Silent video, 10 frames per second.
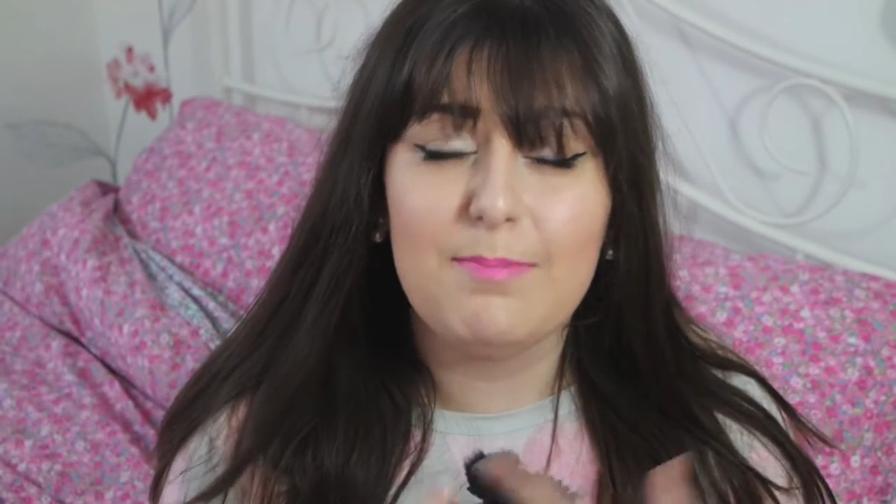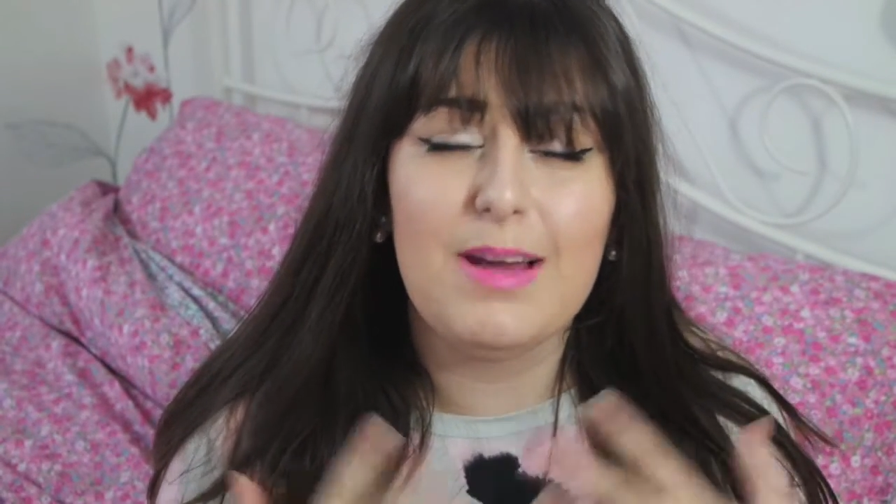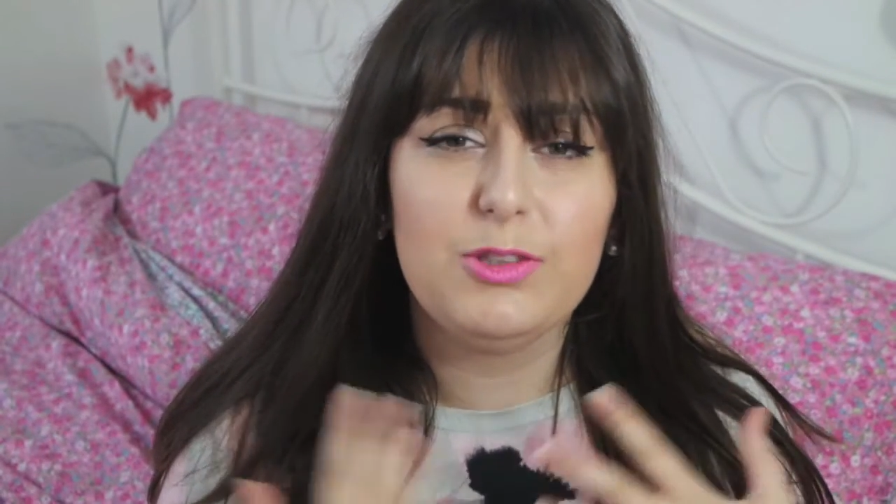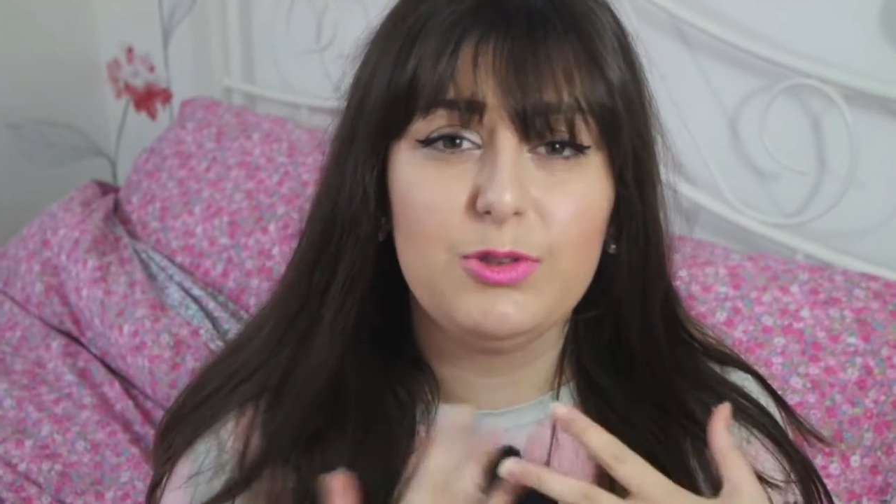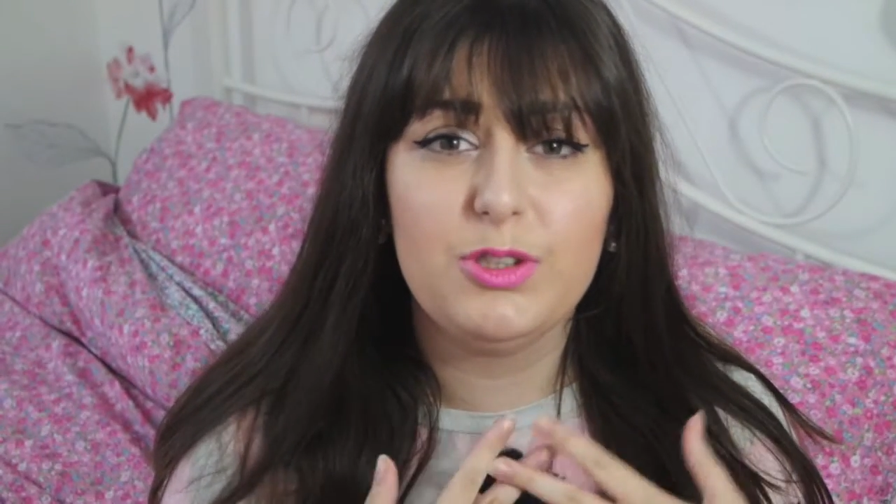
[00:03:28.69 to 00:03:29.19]

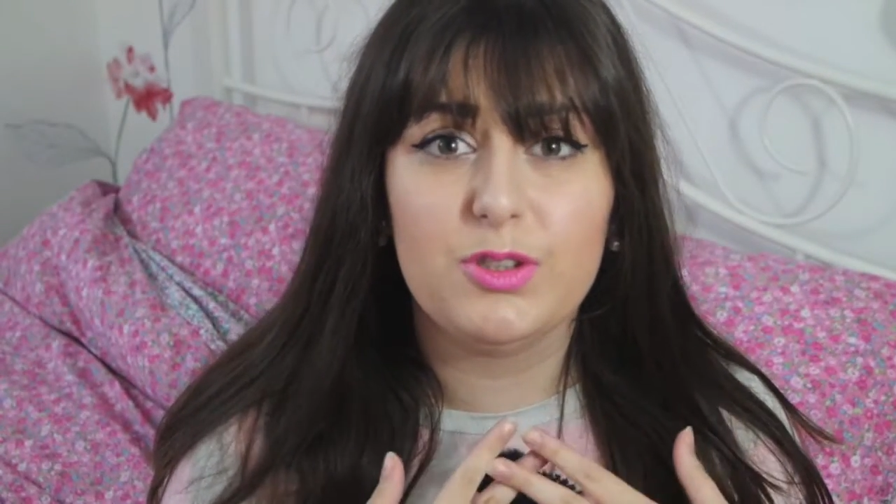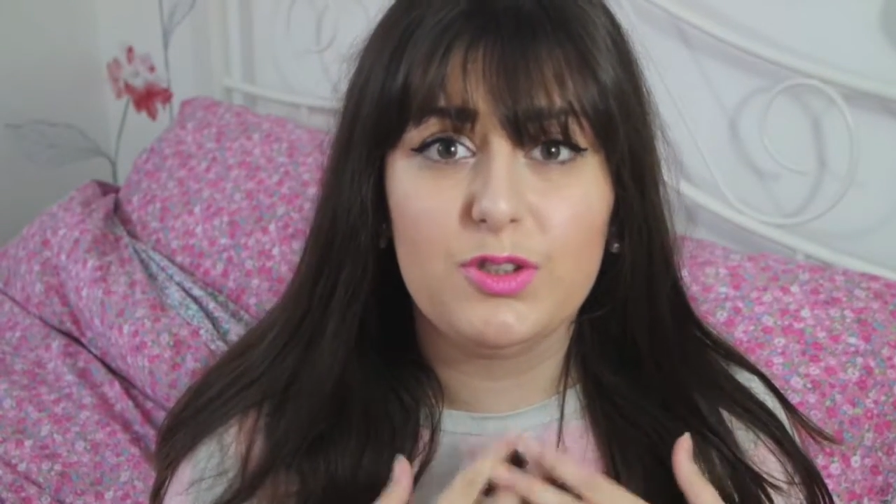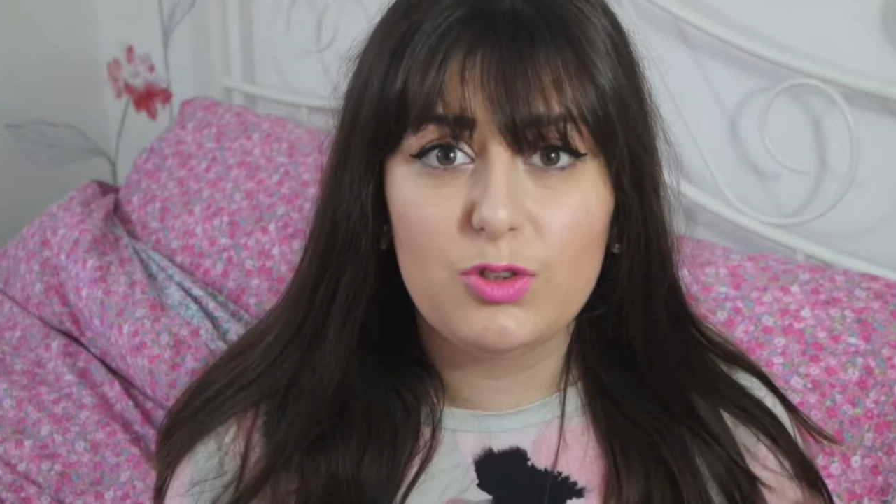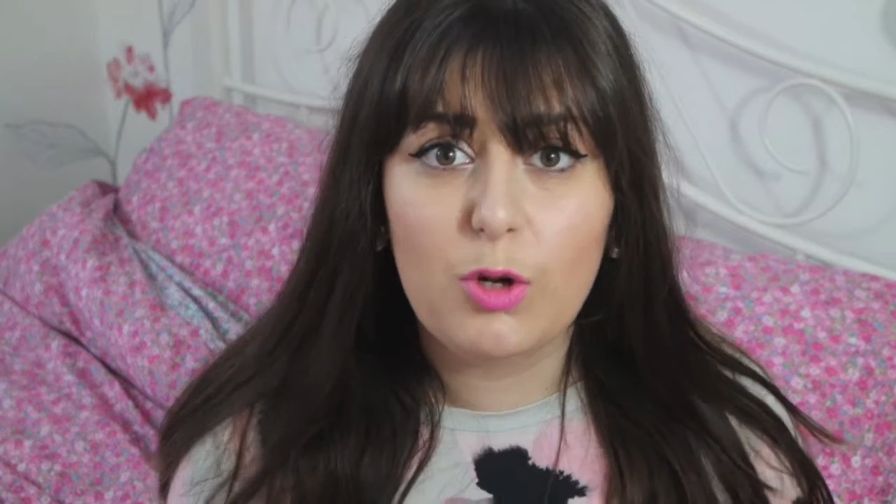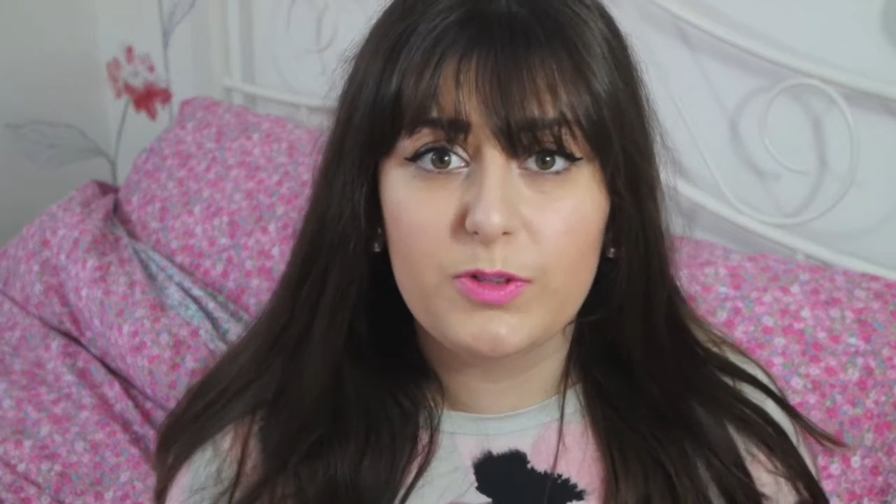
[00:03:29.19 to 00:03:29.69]
make sure you
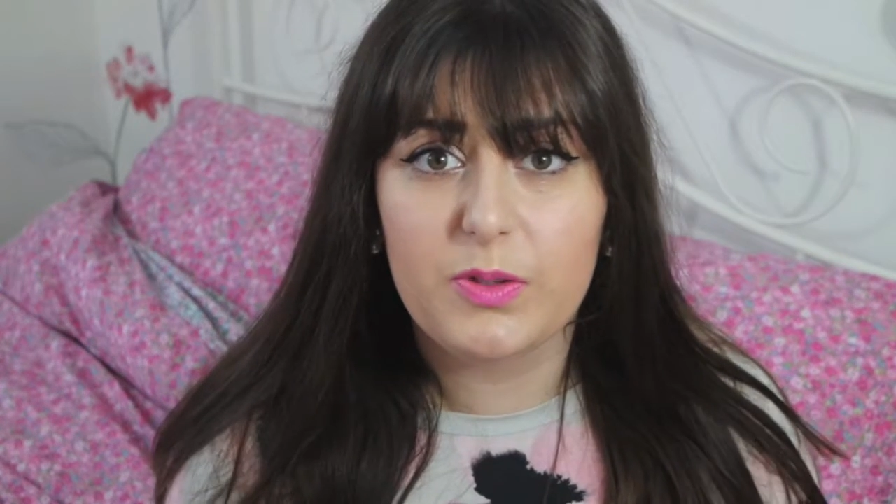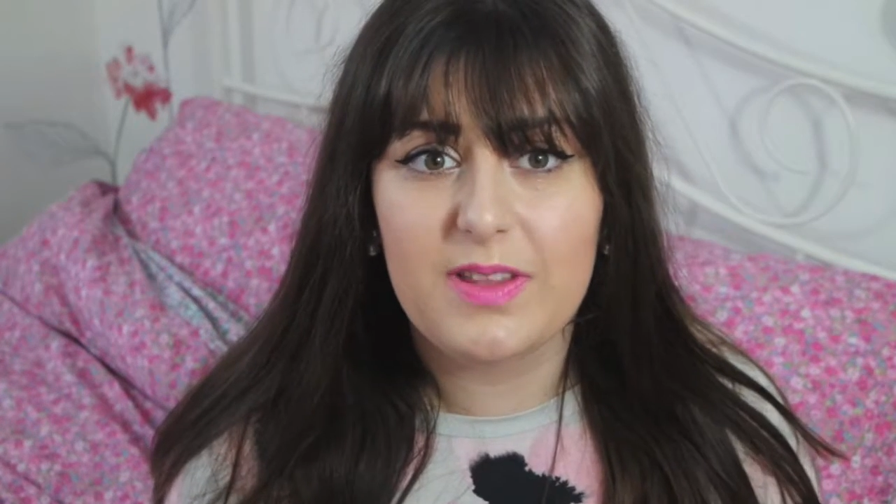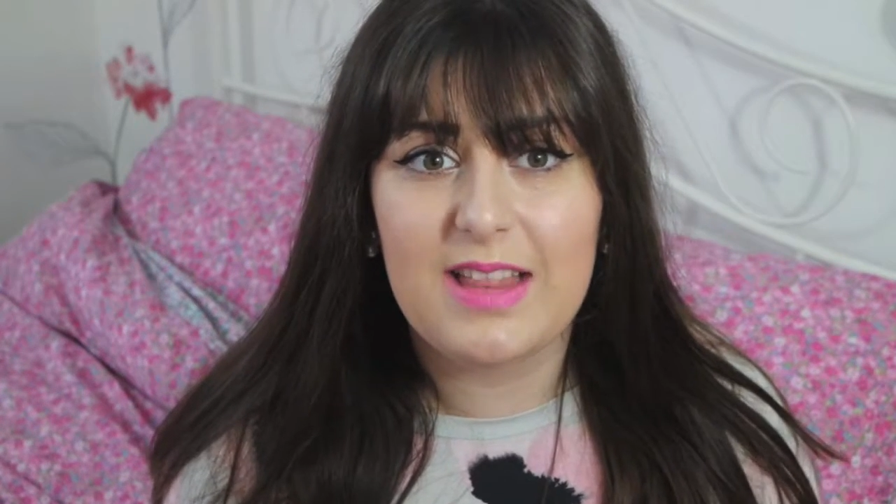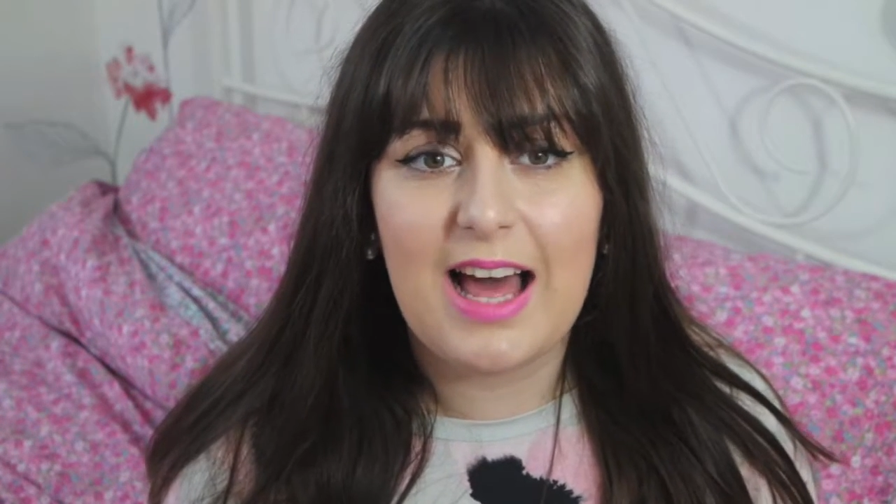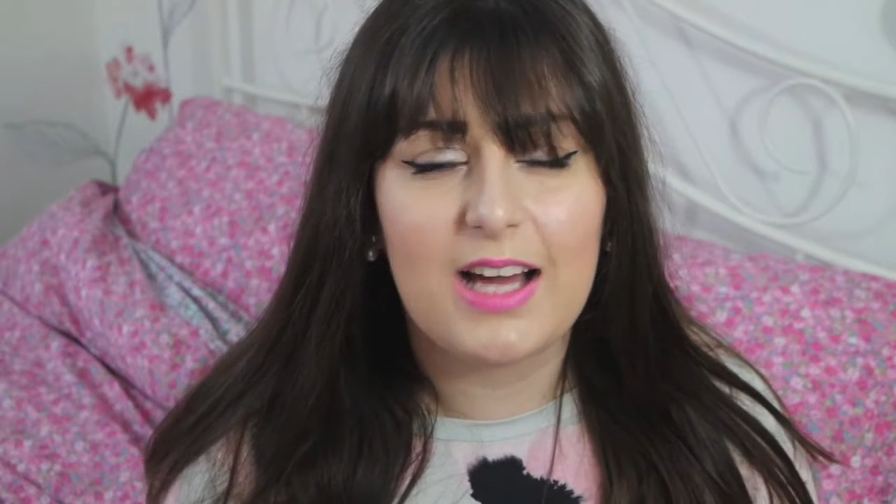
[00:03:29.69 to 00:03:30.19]
just stop
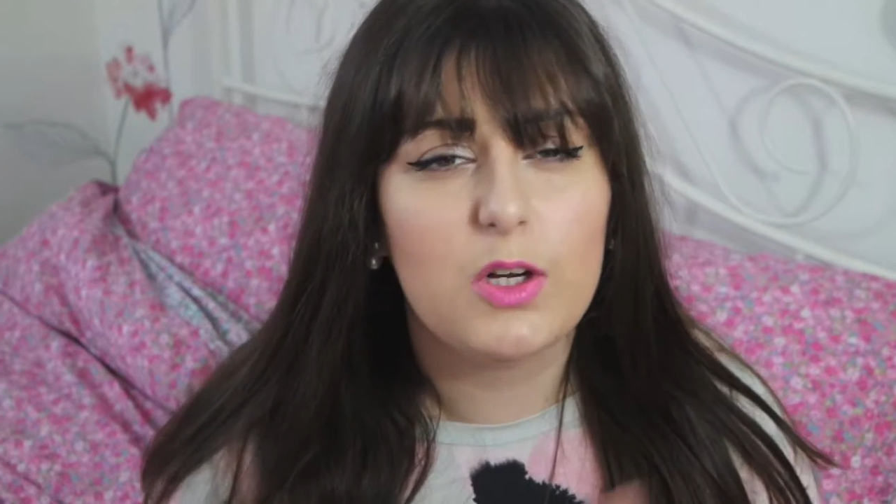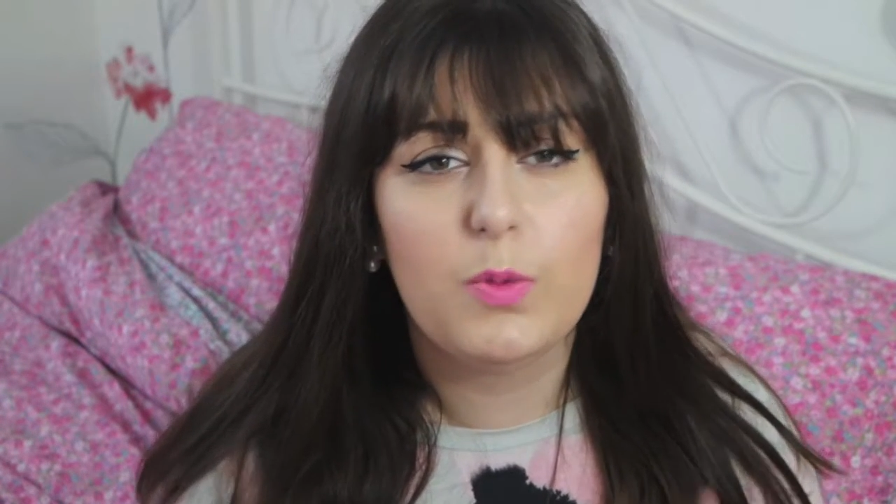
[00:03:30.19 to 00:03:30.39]
doing that,